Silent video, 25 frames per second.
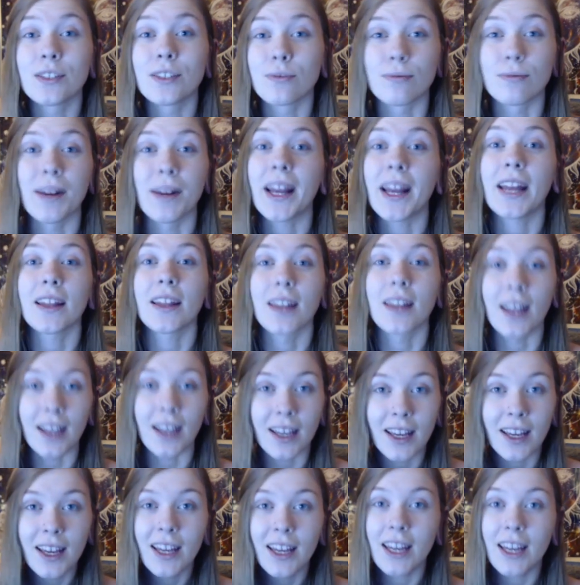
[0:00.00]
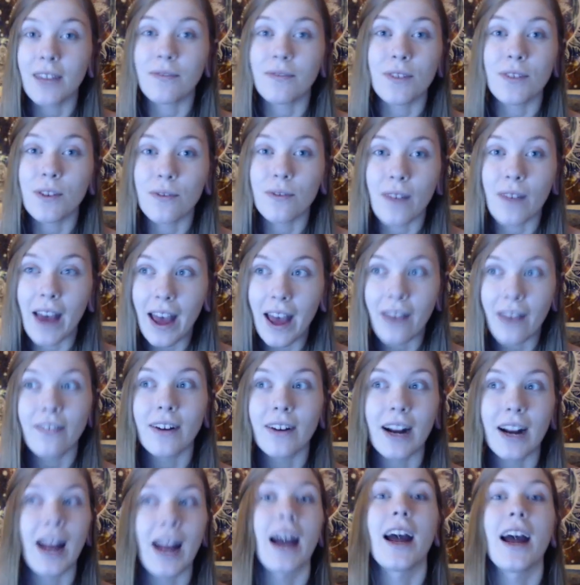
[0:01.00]
rate. Like, if you've
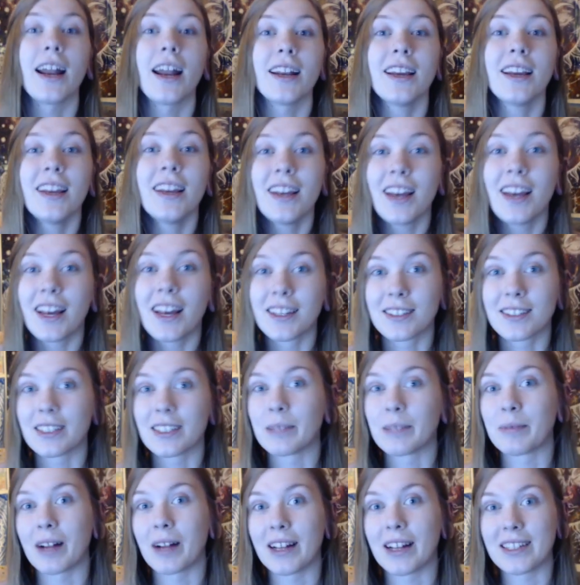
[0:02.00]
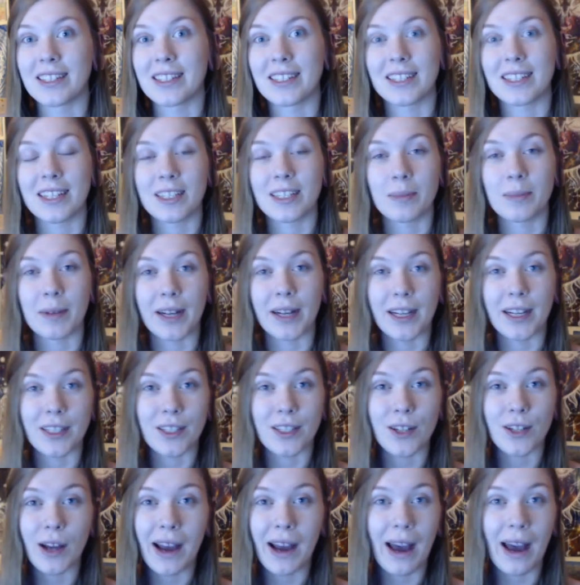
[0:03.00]
ever had the sleep paralysis
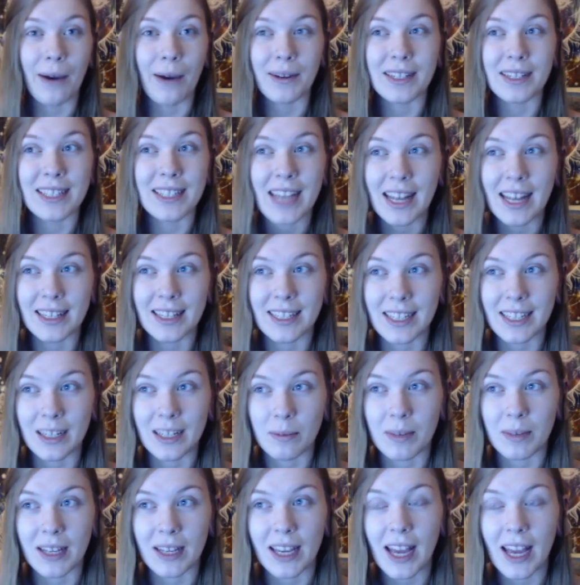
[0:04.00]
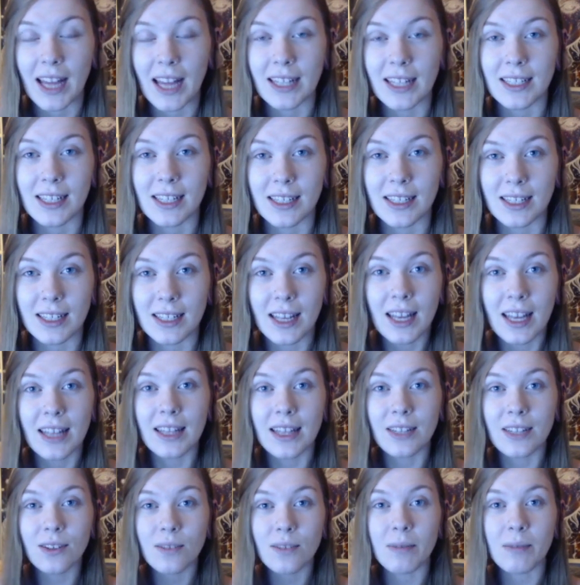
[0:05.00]
experience, you know how intense it could be. And since
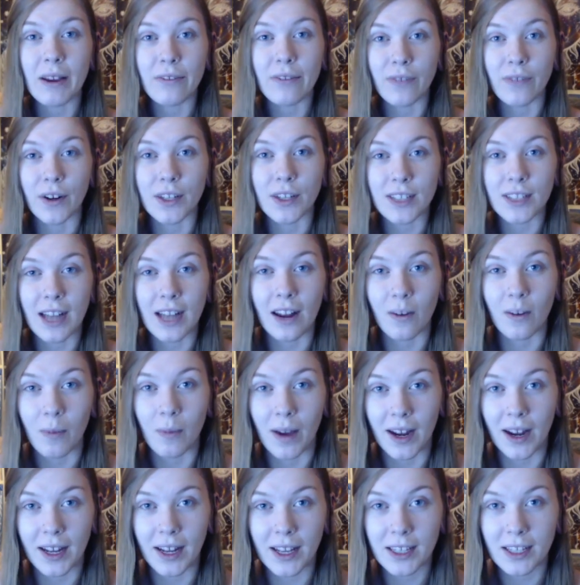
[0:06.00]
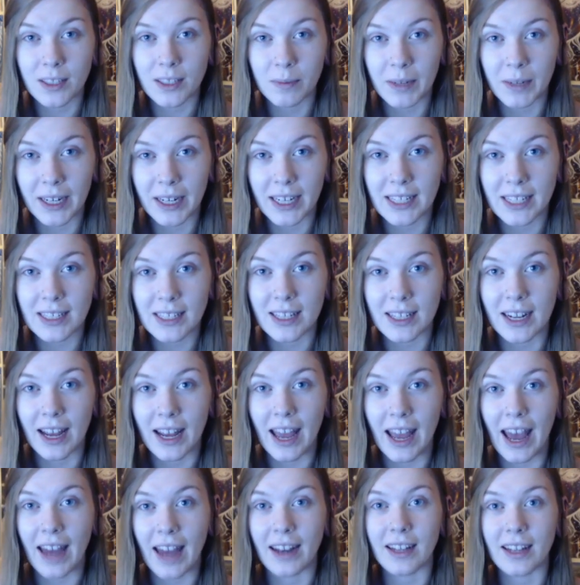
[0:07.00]
this is my first out-of-body experience that I
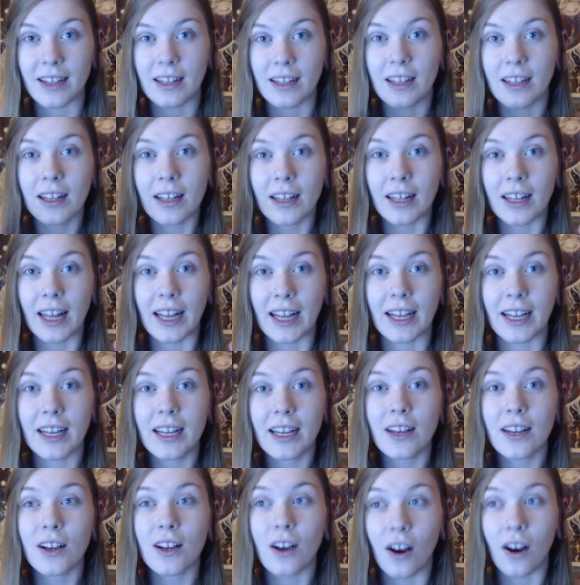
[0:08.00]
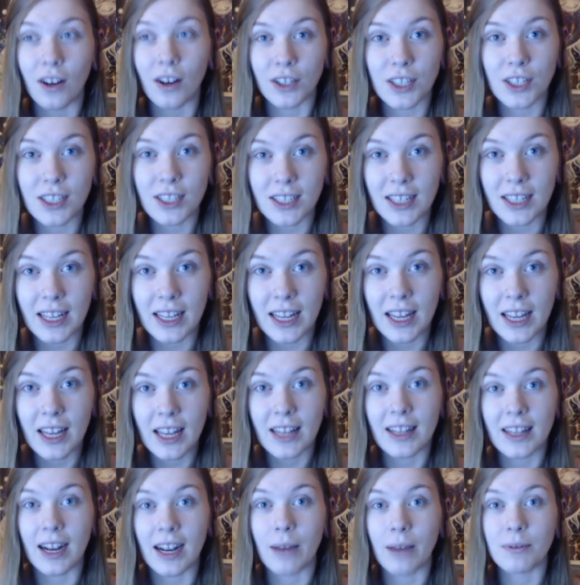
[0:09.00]
had it, like, consciously,
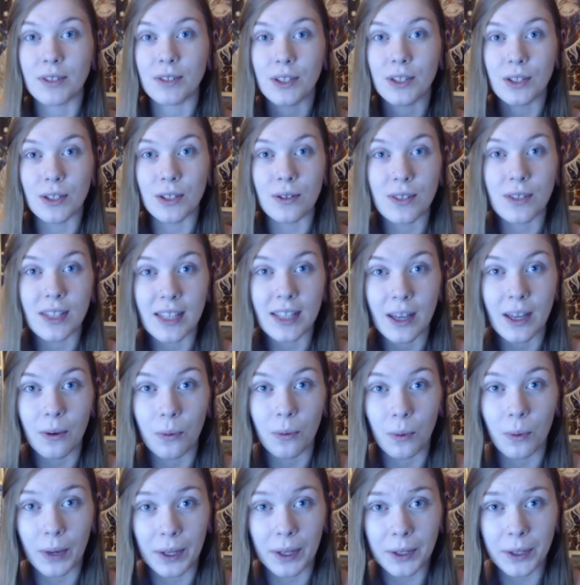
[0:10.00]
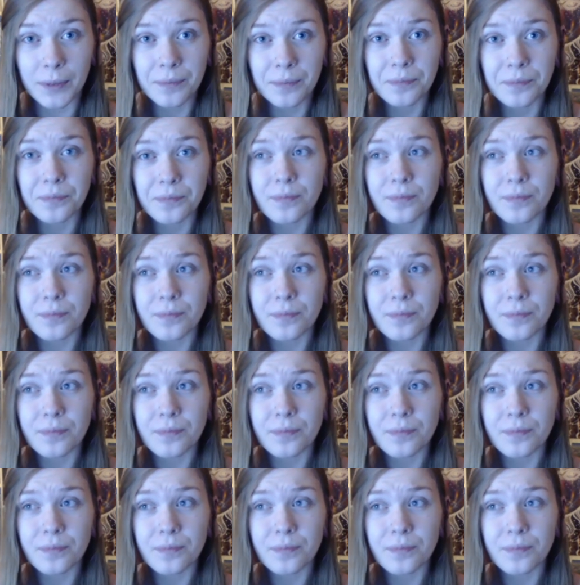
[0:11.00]
that I was inducing at will,